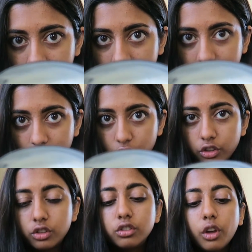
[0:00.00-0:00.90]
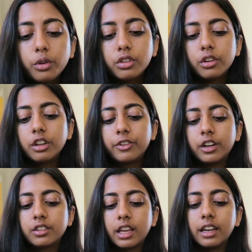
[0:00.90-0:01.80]
it's so good for
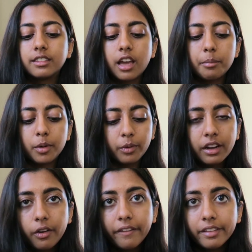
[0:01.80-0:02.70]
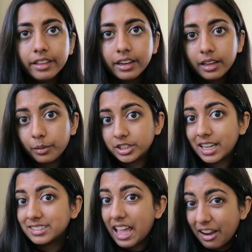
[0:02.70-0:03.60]
your skin. It's got moringa oil in it, which
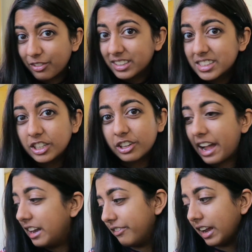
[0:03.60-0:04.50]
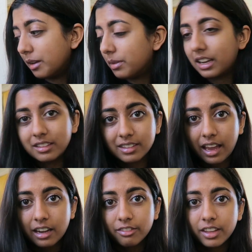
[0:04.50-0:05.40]
has every single kind of vitamin
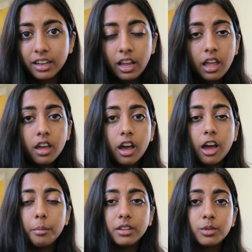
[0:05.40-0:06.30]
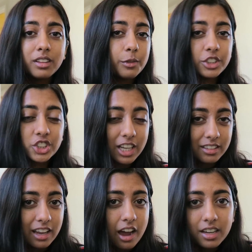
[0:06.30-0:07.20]
inside of it. It's really rich in
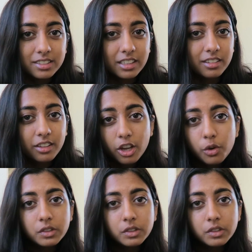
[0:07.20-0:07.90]
antioxidants too,